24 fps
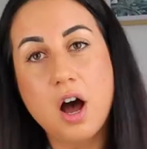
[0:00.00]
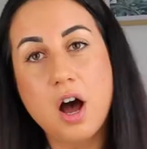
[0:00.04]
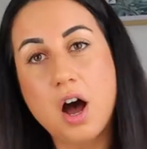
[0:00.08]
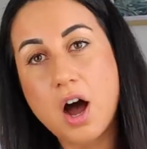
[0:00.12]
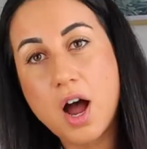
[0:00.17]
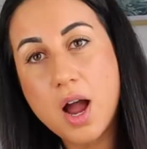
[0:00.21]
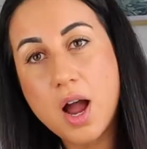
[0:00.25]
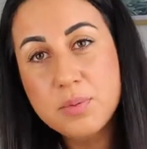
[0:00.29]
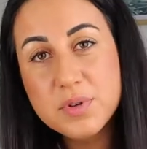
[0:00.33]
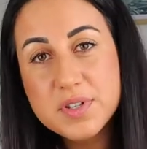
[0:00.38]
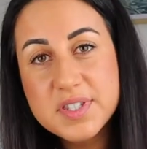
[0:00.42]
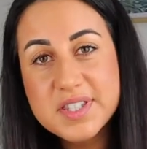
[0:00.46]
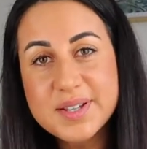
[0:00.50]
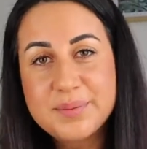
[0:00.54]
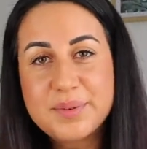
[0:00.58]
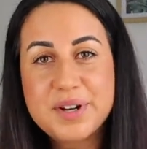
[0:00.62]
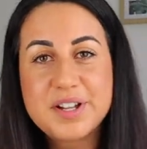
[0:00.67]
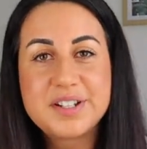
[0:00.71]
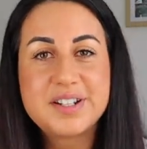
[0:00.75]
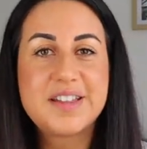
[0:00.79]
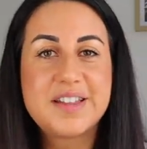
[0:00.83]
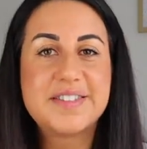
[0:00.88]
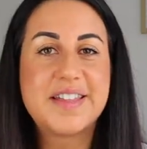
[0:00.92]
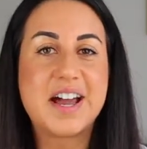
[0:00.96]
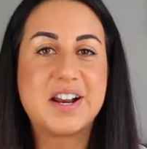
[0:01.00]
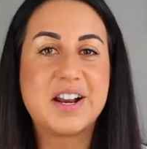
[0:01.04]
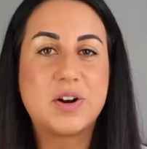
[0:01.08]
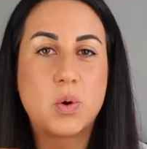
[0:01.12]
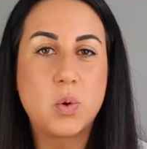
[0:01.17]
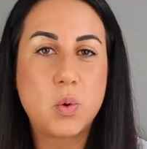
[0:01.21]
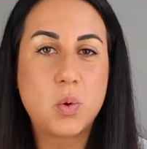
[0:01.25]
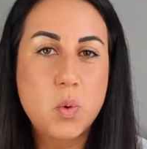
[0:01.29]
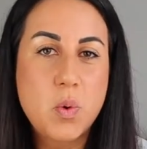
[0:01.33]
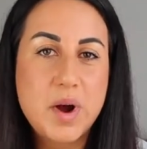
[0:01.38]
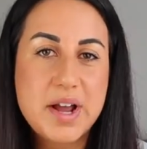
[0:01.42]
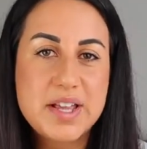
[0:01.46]
I was someone that
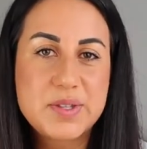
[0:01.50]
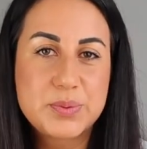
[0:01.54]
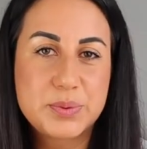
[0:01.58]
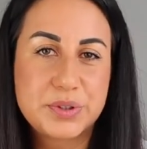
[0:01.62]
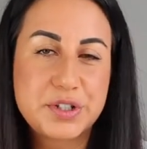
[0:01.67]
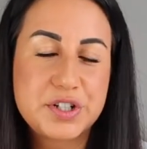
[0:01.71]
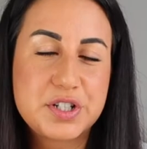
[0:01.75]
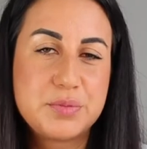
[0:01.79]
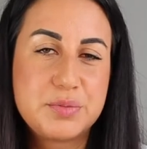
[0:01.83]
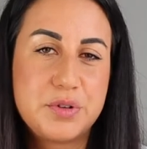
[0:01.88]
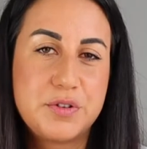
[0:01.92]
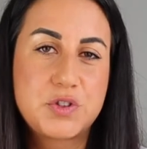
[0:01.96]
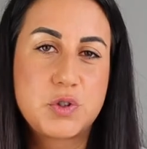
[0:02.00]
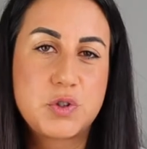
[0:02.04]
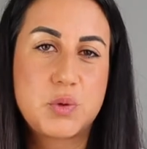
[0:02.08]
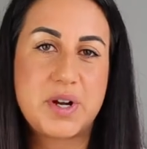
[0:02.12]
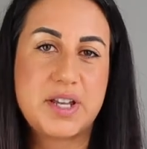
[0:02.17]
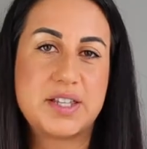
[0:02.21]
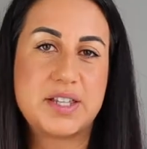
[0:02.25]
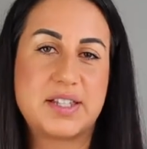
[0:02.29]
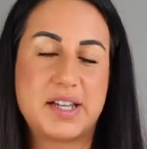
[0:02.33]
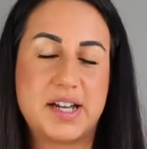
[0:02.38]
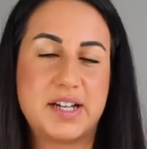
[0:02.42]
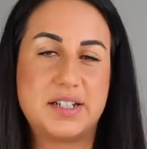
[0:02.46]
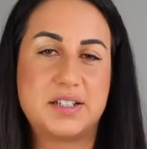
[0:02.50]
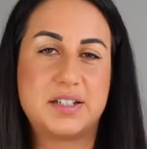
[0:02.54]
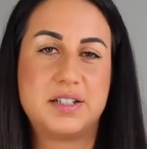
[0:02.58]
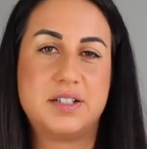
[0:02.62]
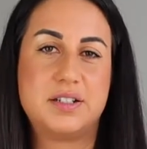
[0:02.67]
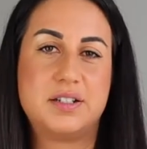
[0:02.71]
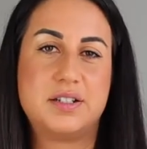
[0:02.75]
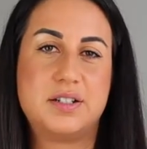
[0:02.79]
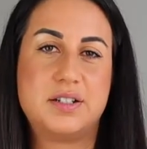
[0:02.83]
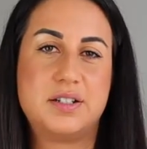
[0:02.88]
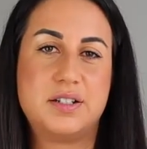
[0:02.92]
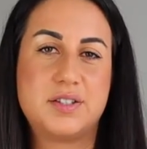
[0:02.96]
always wanted to move to Queensland.
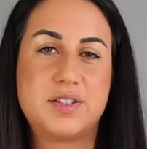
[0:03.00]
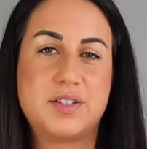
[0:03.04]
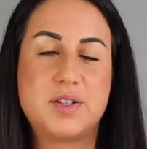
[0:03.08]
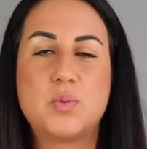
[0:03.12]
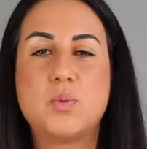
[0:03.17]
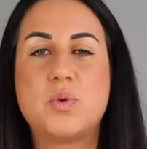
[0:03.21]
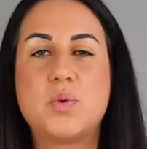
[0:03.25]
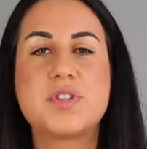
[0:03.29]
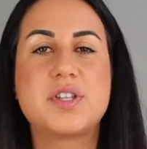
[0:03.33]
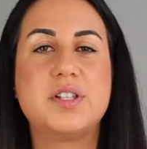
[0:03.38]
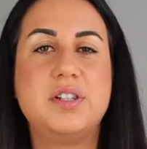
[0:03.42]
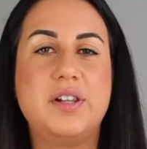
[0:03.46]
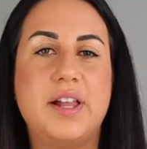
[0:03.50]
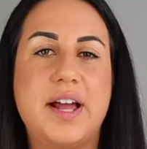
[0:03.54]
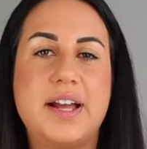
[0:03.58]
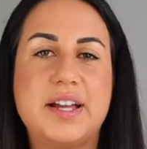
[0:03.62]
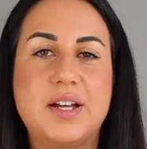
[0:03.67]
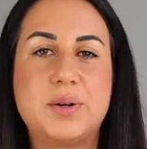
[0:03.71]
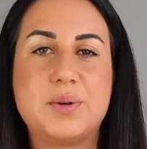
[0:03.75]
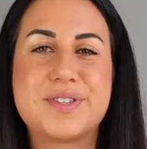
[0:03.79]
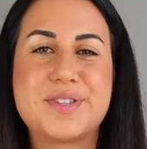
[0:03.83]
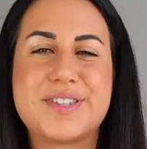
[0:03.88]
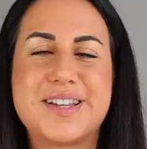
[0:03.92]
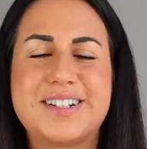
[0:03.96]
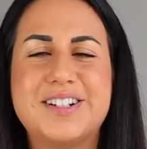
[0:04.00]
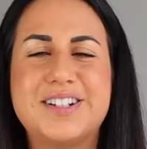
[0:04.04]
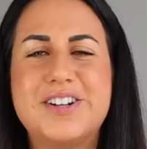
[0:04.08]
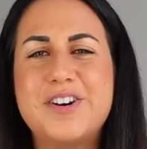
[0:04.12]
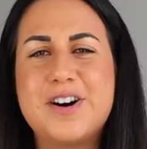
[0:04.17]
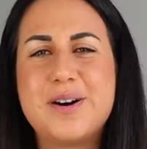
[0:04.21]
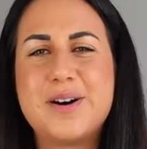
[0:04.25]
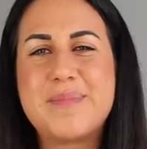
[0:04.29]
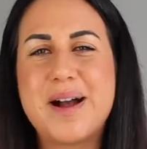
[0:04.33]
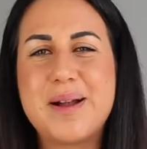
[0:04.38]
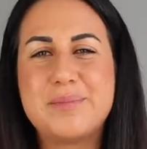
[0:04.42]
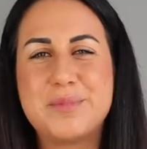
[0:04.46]
So it wasn't like it was like,
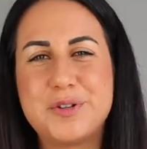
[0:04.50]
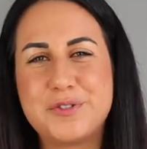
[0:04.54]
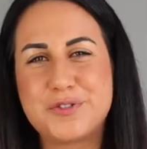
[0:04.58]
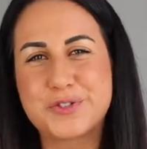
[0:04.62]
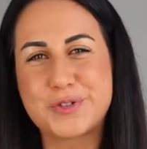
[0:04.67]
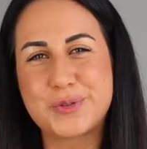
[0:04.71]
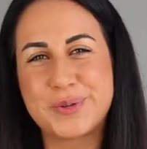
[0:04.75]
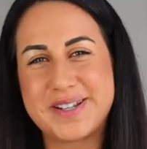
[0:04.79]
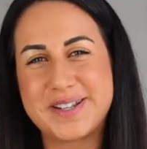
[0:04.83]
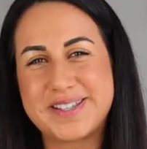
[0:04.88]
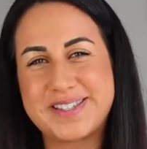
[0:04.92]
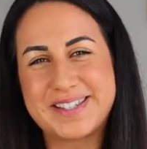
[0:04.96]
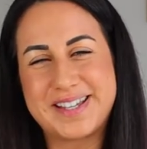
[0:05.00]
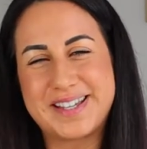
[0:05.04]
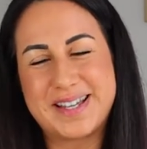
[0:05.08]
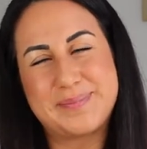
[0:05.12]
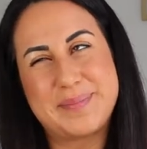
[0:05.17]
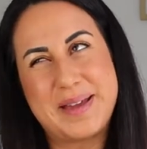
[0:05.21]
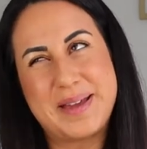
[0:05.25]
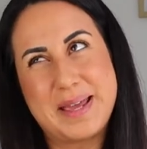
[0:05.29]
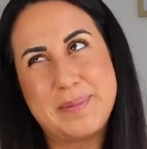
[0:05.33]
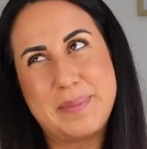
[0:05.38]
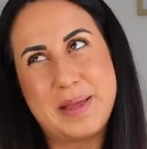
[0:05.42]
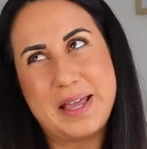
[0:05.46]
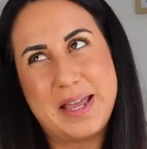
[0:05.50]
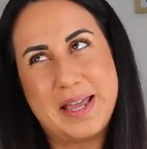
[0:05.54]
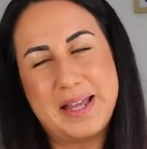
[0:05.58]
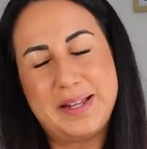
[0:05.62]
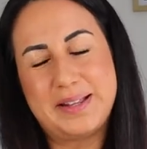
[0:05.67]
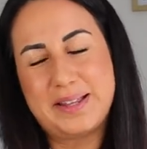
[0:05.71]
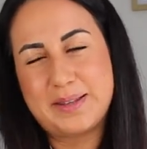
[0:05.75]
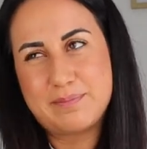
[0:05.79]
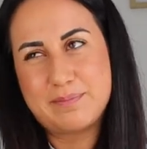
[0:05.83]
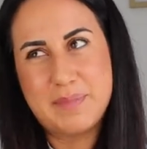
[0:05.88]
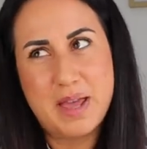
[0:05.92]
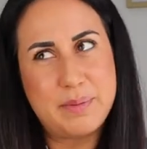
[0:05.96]
oh, I might move to Queensland, maybe.
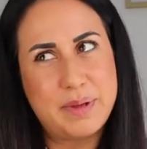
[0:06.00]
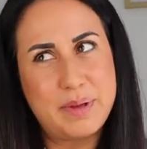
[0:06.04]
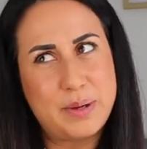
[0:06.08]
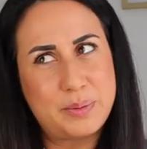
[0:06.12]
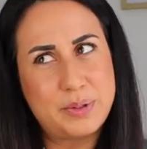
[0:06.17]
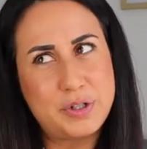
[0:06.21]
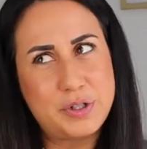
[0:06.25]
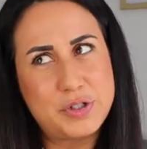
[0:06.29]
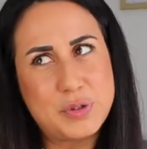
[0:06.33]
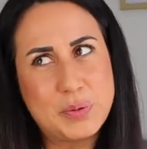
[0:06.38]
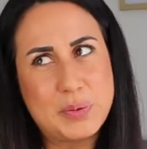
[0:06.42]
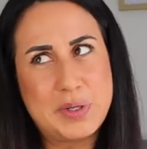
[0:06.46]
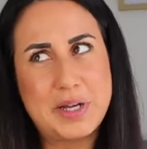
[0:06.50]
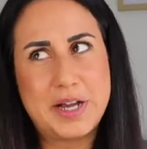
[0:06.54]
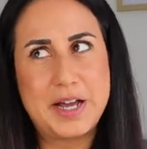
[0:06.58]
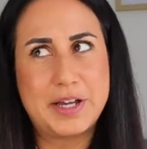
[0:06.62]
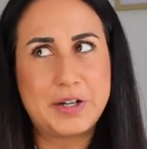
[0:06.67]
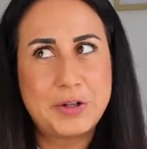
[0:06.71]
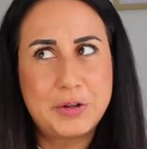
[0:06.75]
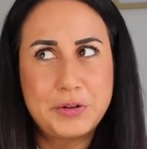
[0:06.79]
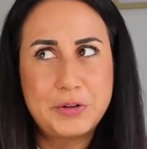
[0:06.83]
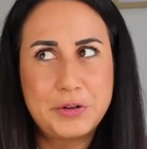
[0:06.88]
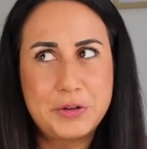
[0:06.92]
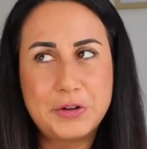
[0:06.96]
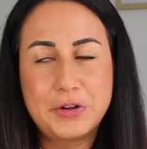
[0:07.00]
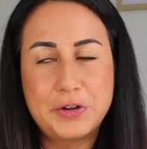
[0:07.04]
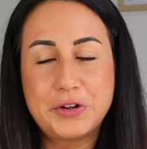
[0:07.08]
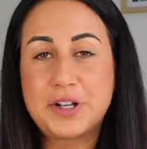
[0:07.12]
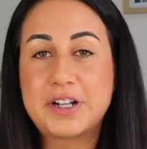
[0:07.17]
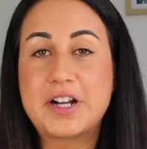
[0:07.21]
Like, maybe I want to do it. I don't know.